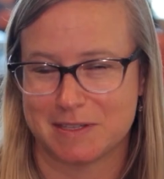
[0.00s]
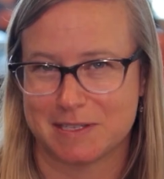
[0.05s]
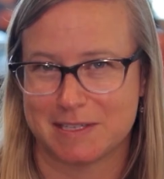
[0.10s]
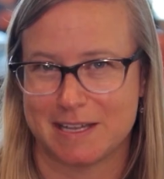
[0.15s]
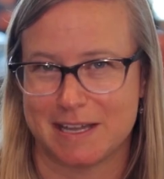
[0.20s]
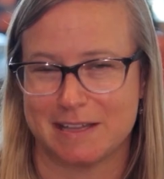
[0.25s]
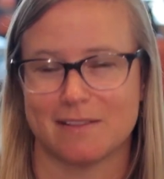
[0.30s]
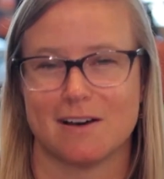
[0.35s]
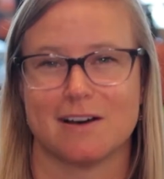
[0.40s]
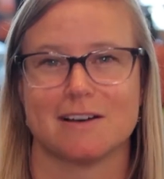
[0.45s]
the
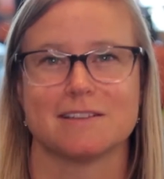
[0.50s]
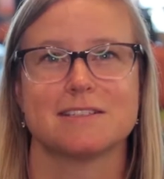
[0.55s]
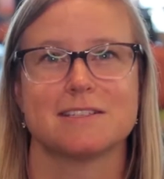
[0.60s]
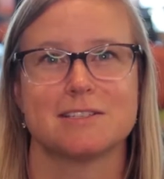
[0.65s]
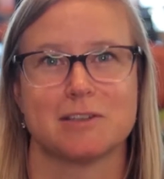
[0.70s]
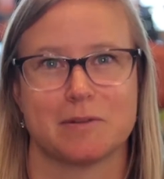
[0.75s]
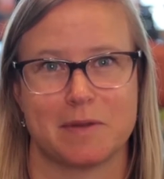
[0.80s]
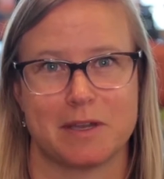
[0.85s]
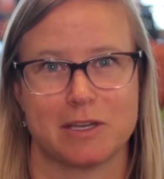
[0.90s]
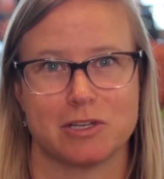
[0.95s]
state laws,
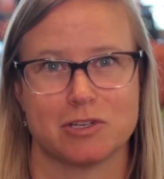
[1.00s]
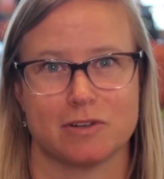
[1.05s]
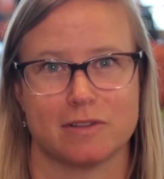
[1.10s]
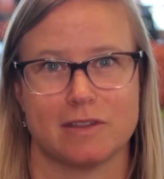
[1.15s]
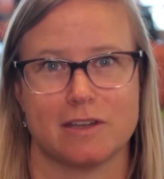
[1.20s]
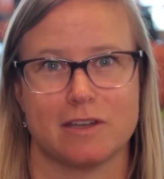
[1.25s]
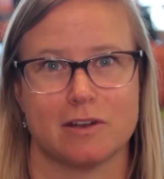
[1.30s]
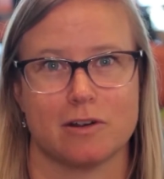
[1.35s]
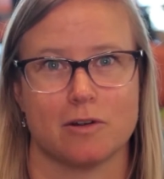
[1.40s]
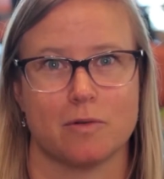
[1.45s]
so make sure
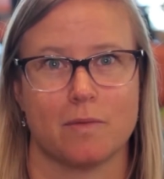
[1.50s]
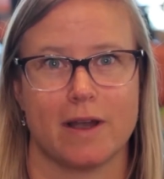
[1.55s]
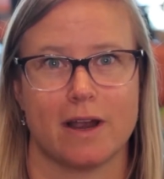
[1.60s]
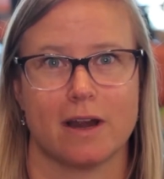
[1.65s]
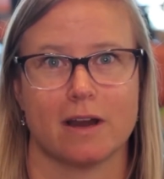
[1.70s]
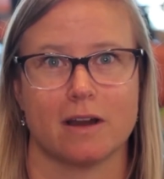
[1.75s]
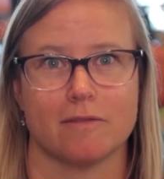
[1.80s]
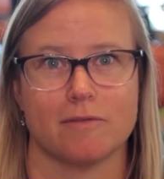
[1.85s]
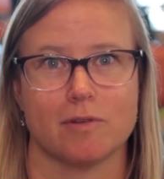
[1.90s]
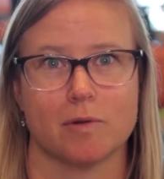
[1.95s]
that you're
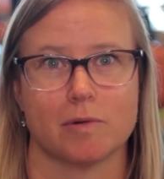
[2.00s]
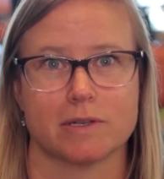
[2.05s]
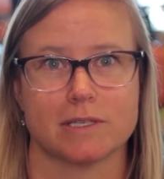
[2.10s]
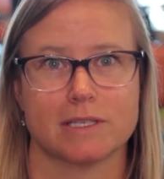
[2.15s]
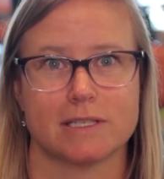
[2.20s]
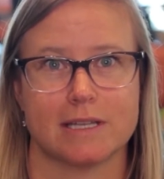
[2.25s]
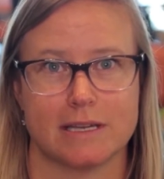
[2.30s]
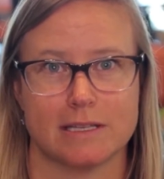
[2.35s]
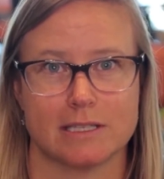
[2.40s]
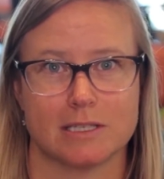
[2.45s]
aware of your
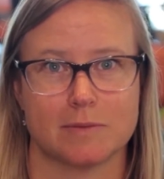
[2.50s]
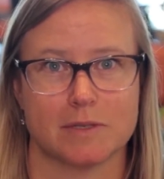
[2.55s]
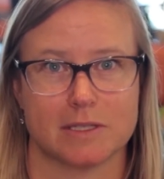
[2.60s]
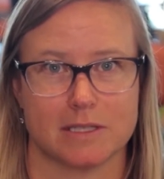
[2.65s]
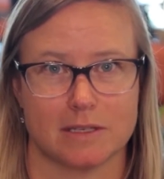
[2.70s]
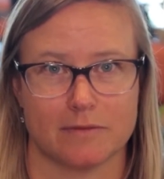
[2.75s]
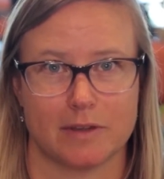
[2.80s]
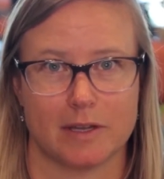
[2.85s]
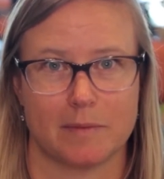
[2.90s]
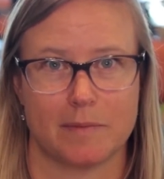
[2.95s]

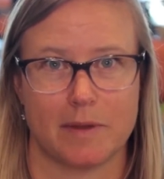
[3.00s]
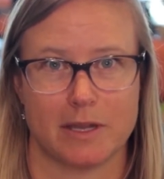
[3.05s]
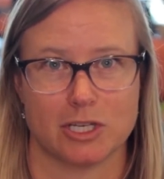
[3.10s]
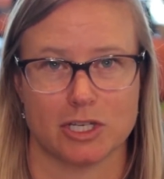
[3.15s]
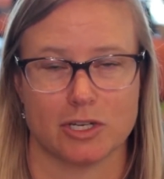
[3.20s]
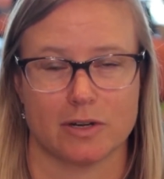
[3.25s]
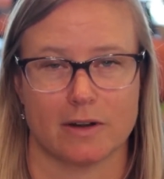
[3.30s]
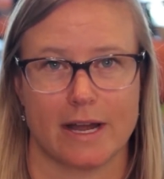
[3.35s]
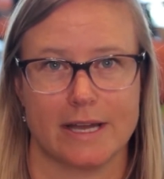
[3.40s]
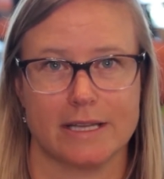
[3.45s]
state-specific
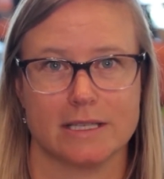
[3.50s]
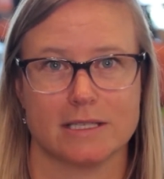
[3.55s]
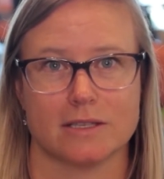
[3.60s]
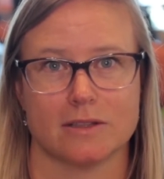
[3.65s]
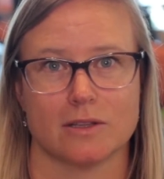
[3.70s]
patient rights,